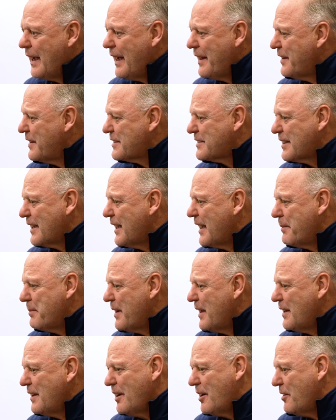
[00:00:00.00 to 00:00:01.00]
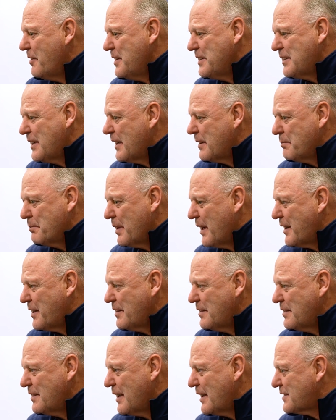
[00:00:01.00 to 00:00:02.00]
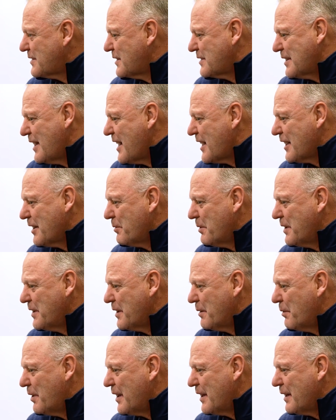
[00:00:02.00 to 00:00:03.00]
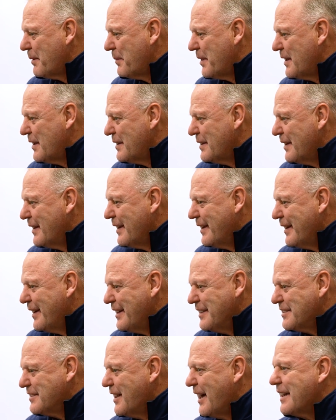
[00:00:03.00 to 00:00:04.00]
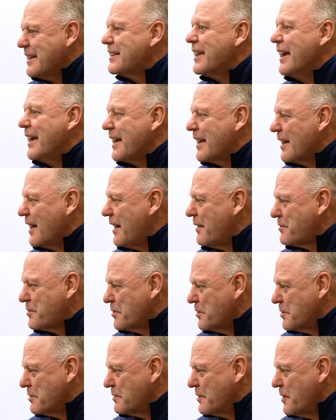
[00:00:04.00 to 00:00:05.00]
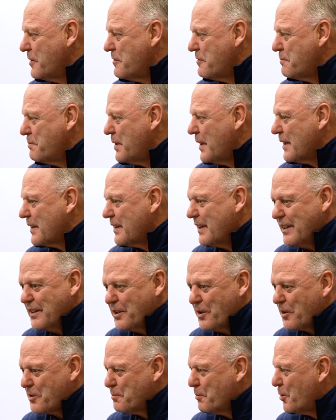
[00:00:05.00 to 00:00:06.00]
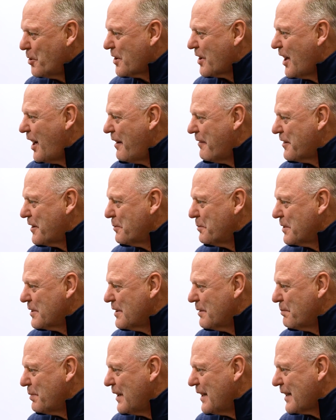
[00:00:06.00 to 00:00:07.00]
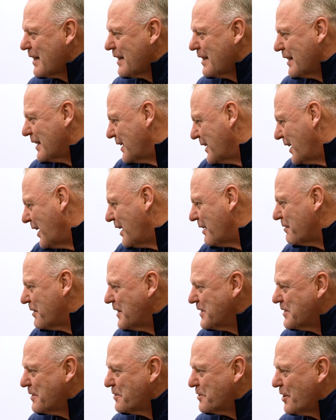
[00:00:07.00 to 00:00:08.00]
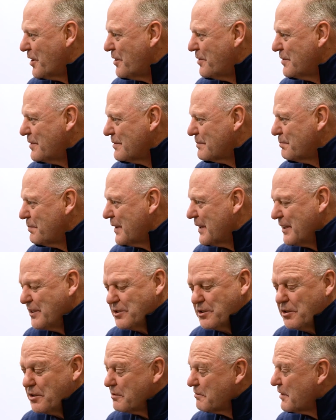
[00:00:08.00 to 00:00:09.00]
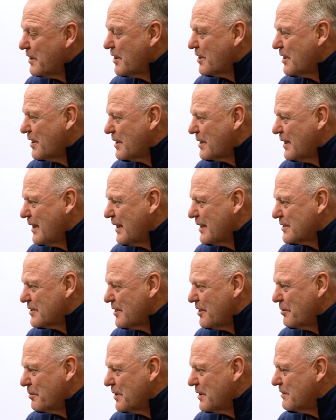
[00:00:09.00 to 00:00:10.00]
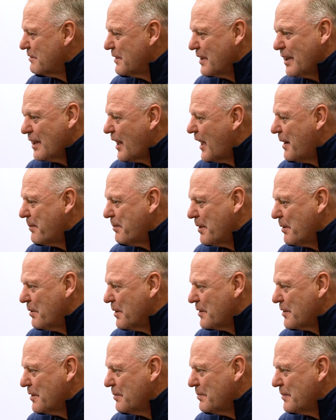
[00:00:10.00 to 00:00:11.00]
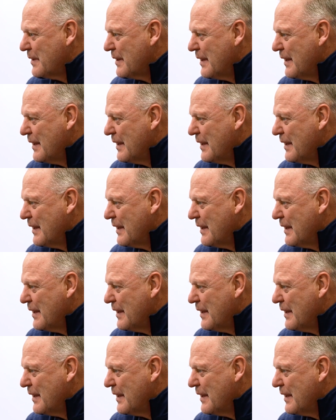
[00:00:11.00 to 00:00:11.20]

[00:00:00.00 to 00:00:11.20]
Yeah, he's getting better, and that's exactly where you want. I mean, he's not taking off through the roof, but he looks more confident with the puck and the offensive zone, but he's doing real good things, so we're real happy with him.